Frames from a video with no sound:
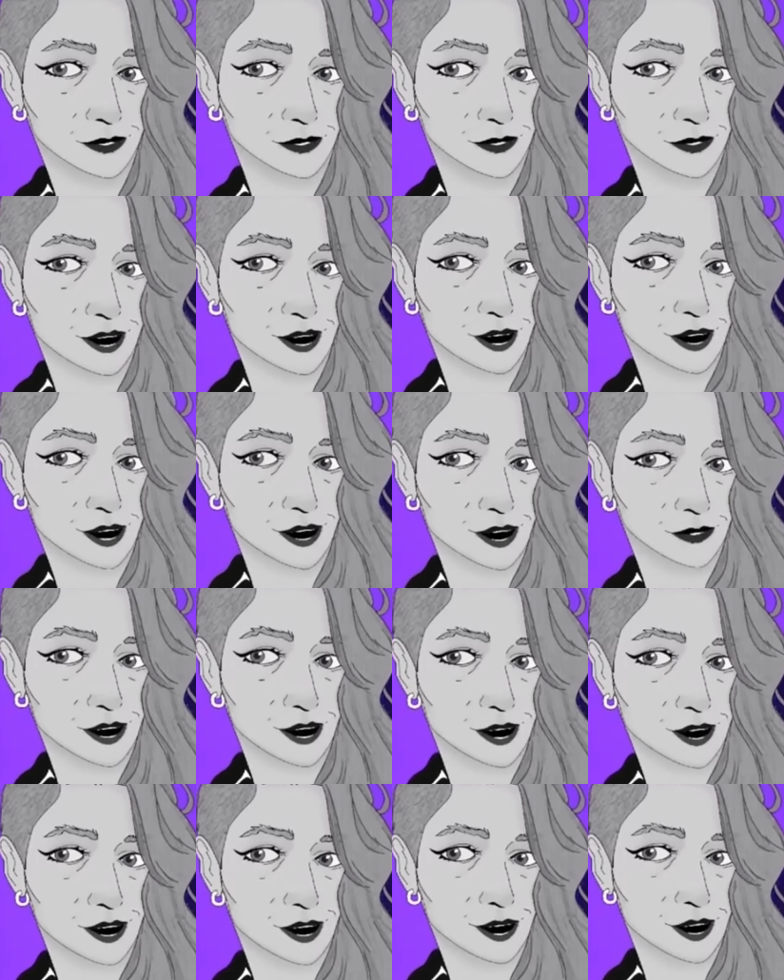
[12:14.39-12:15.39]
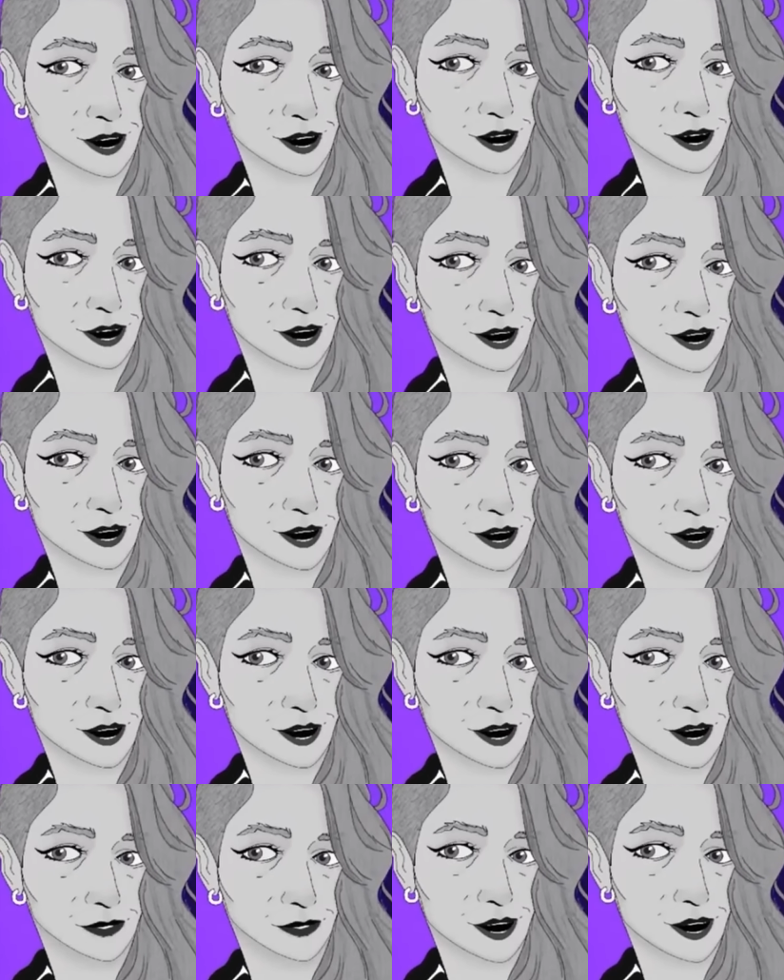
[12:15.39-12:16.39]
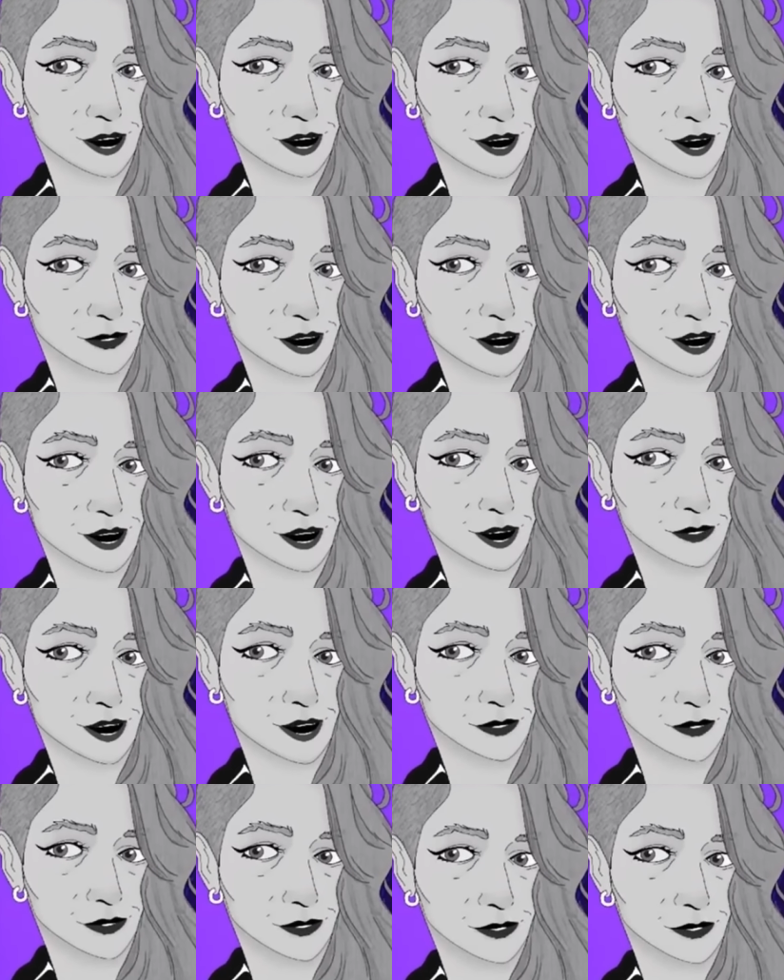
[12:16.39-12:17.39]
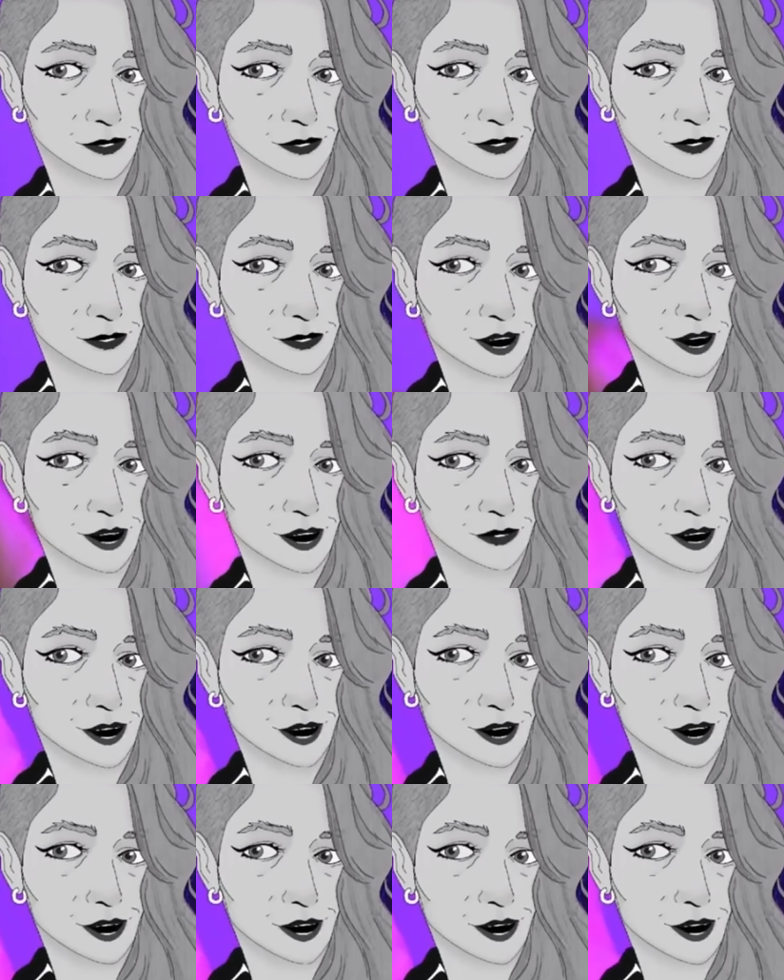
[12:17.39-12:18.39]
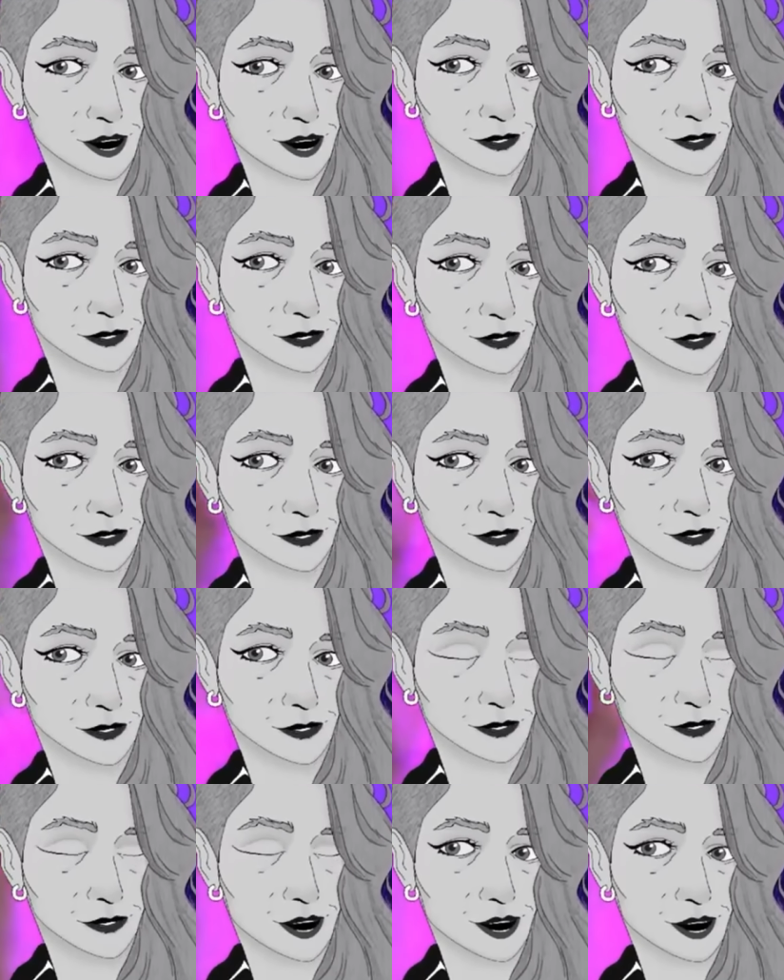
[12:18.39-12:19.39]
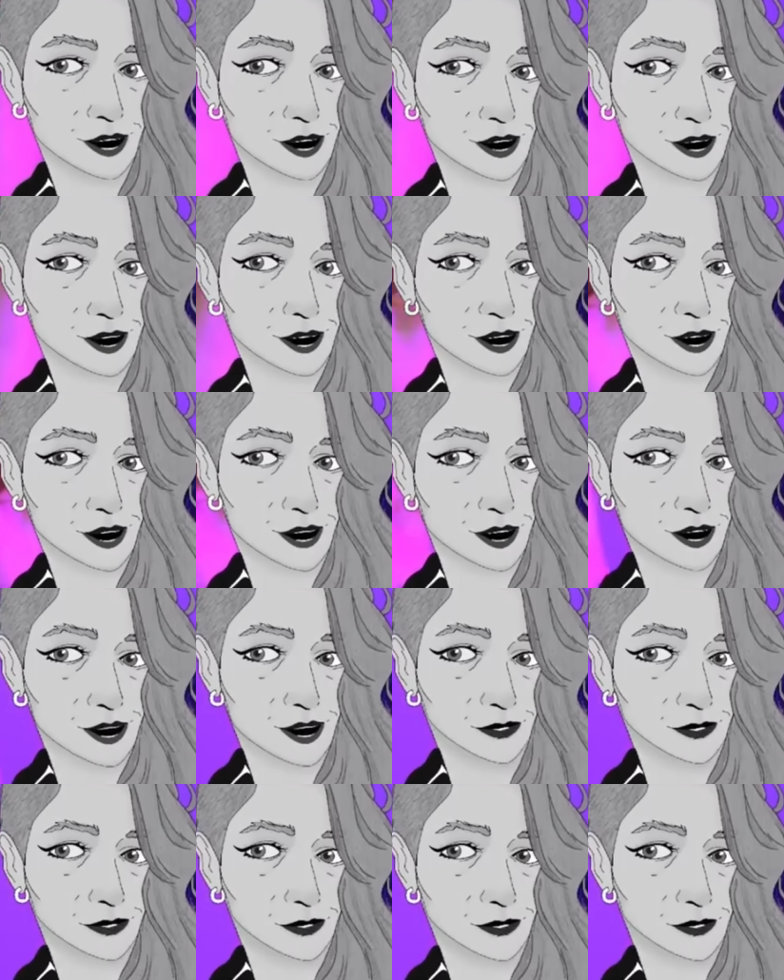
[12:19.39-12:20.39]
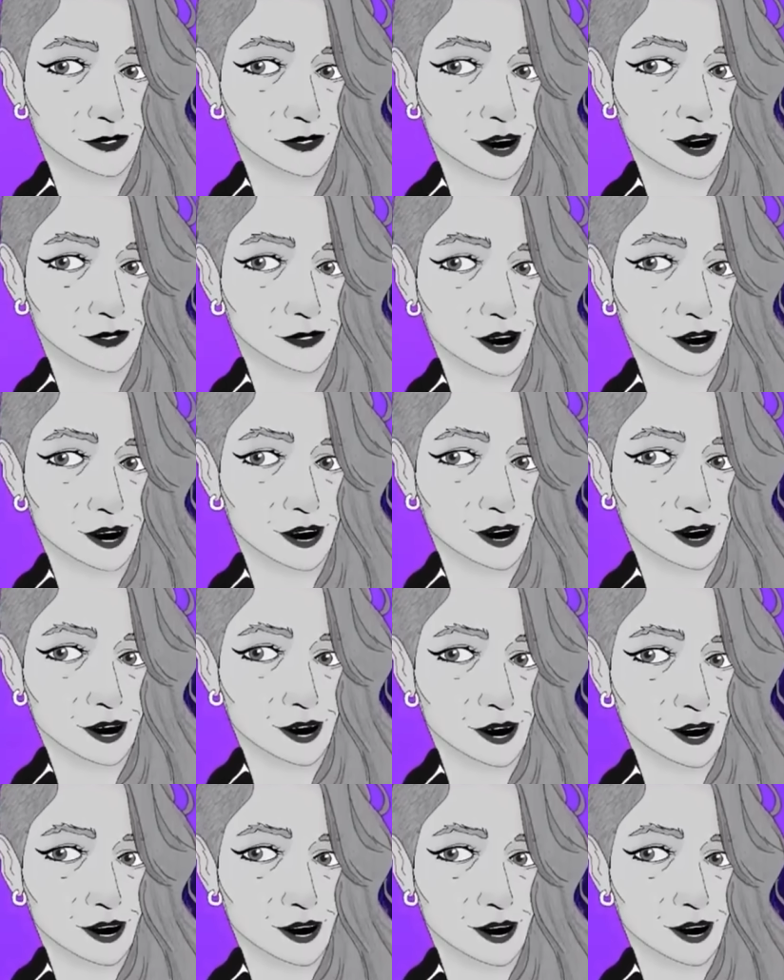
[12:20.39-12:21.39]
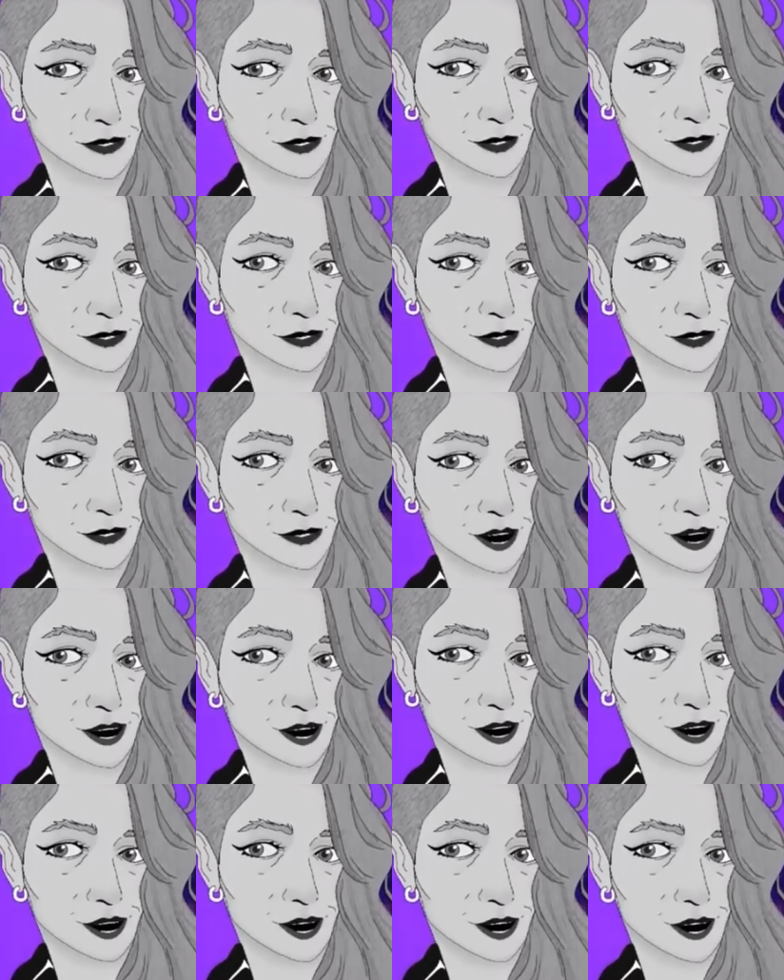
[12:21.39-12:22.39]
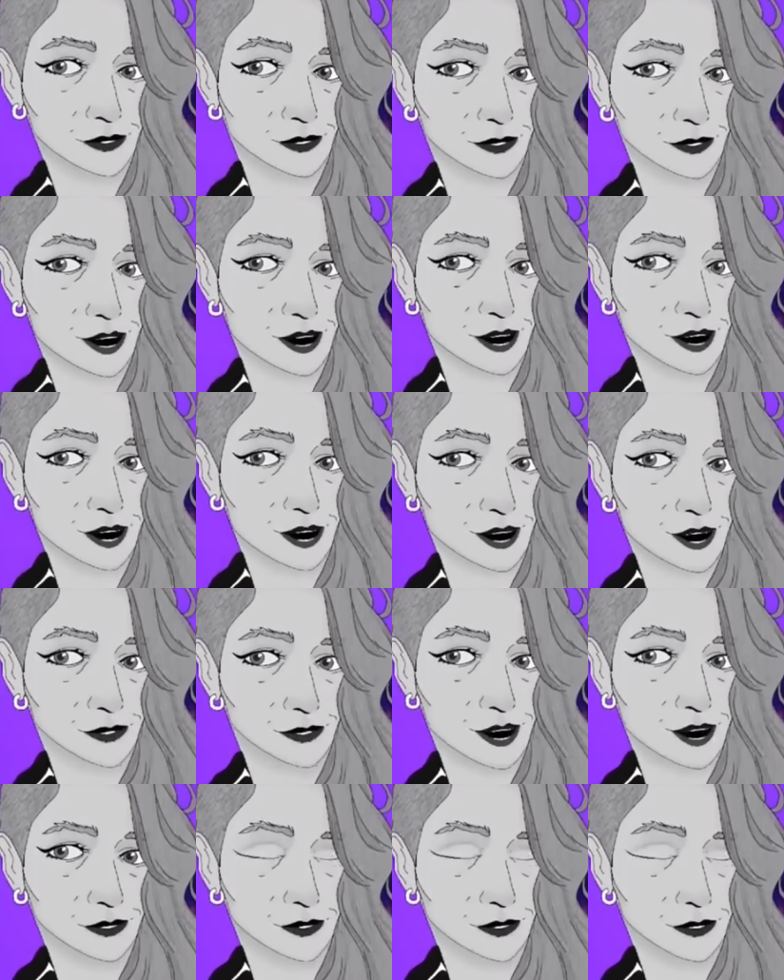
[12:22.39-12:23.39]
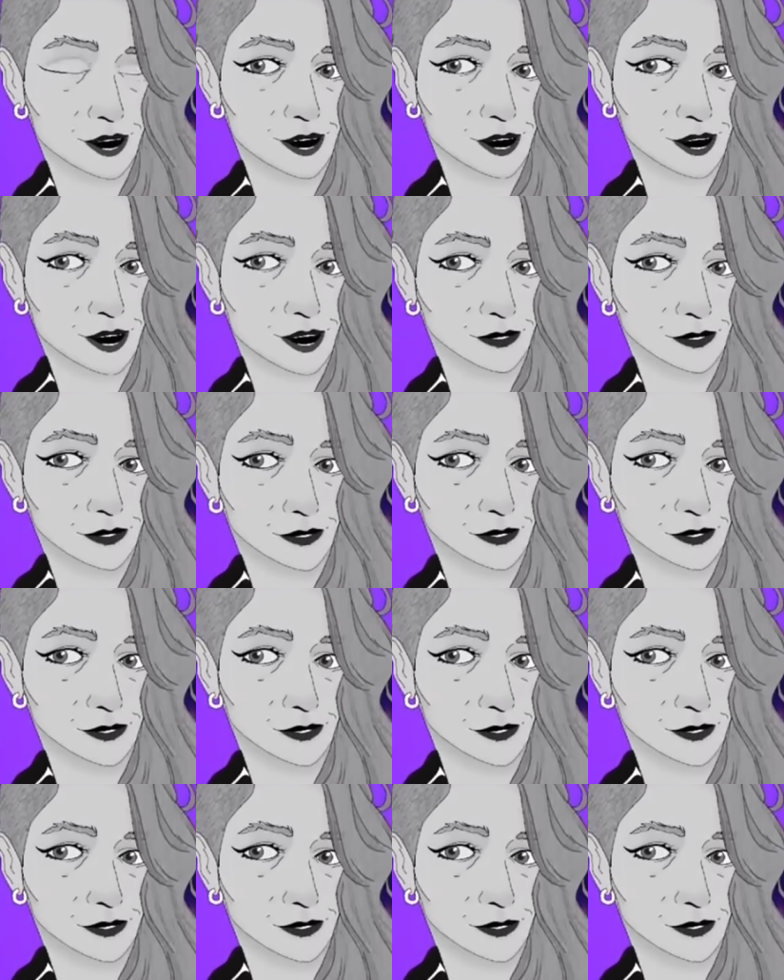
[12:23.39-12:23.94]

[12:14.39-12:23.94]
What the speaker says: where you can go and drop off your bits of packaging or unused supplies for others to rifle through.